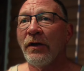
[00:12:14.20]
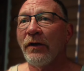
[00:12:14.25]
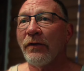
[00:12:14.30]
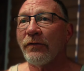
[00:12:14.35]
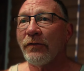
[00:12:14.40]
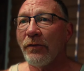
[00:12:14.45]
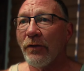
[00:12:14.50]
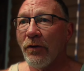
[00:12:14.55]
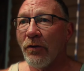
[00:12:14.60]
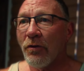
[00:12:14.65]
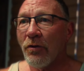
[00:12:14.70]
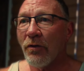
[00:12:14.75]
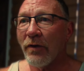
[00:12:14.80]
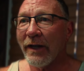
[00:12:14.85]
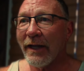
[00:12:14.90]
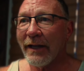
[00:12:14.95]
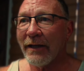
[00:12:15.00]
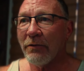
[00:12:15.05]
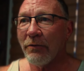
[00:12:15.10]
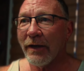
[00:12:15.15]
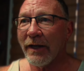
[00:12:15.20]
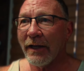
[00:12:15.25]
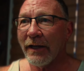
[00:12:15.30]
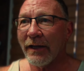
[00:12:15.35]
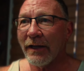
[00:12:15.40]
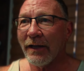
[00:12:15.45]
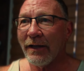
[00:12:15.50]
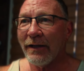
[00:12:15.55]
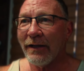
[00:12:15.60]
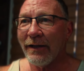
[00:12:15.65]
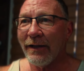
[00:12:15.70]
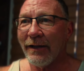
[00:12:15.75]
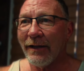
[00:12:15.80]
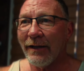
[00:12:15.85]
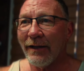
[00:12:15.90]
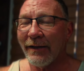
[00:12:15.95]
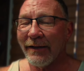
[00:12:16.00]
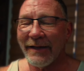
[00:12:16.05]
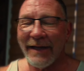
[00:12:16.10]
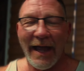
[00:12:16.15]
So anyway,
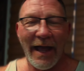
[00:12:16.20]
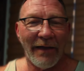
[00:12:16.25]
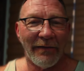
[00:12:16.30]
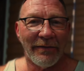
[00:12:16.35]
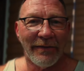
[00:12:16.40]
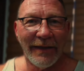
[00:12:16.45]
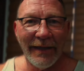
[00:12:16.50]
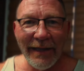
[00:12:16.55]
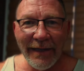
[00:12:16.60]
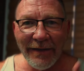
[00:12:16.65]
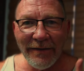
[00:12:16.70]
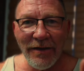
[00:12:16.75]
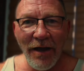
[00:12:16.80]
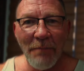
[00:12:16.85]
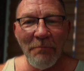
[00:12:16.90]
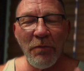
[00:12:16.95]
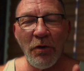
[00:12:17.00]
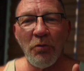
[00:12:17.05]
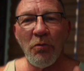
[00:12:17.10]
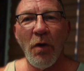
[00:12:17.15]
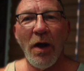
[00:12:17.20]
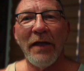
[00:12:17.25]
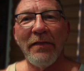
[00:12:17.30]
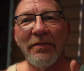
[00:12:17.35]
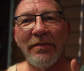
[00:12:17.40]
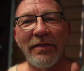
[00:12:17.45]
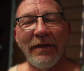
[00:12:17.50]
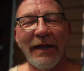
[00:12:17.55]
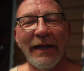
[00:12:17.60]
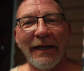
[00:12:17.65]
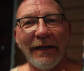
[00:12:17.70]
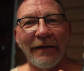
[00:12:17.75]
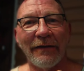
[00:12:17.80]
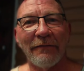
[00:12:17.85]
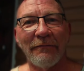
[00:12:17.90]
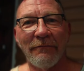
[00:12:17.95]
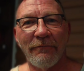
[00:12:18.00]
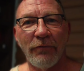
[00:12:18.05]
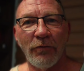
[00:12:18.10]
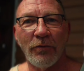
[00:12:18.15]
the number one
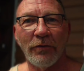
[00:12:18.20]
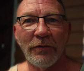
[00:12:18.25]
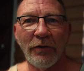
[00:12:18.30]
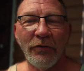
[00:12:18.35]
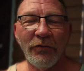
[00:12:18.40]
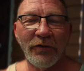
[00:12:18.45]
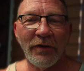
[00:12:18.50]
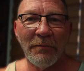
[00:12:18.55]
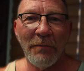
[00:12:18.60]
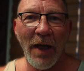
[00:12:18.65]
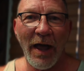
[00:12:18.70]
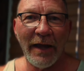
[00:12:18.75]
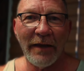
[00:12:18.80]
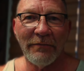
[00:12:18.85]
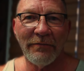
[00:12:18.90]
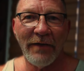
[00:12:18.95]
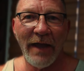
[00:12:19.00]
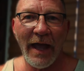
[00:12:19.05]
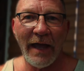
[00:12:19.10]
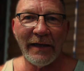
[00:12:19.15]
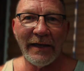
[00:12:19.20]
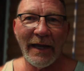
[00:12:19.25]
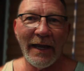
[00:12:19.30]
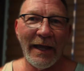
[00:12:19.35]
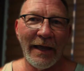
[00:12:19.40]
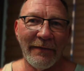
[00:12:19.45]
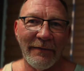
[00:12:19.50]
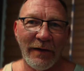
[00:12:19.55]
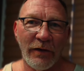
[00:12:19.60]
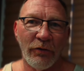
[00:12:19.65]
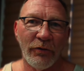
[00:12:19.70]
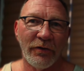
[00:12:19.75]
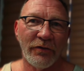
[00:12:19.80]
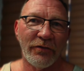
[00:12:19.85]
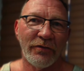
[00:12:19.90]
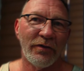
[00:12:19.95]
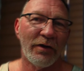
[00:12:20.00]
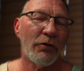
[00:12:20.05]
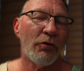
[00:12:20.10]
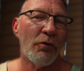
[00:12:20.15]
thing for losing body fat, and there
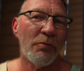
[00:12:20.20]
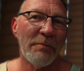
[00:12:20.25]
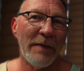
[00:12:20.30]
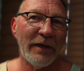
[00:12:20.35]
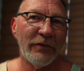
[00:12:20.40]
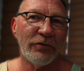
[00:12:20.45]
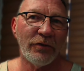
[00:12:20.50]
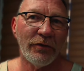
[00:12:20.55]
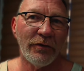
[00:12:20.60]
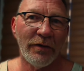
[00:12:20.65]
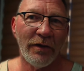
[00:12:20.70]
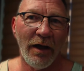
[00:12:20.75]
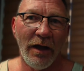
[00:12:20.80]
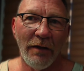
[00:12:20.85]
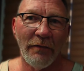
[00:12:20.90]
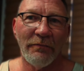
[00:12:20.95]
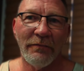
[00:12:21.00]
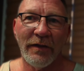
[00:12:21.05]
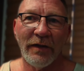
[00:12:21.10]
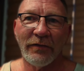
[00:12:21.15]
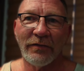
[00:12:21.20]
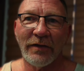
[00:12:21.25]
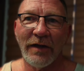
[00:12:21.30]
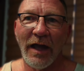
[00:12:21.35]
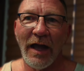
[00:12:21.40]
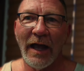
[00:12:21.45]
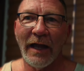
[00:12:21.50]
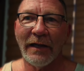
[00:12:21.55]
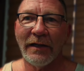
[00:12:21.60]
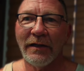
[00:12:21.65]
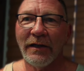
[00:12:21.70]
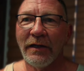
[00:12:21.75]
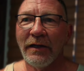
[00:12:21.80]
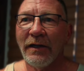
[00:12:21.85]
is zero mention of this guy.